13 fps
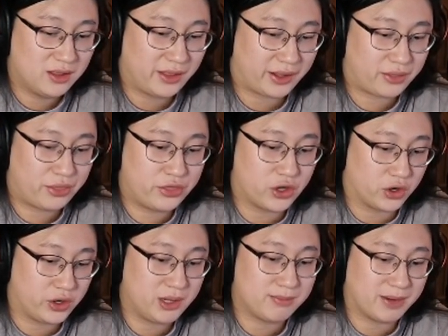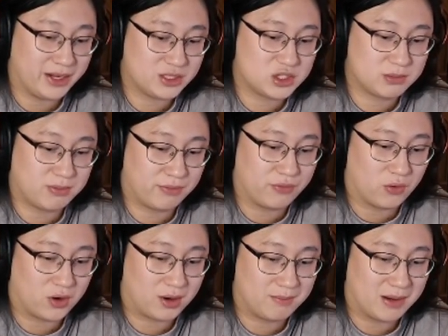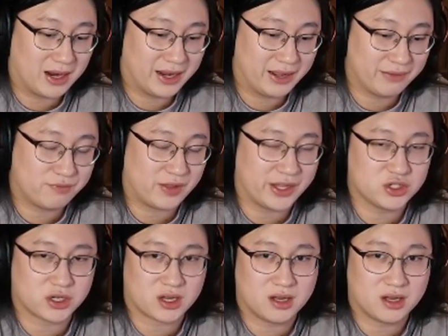like thirty minutes before my flight took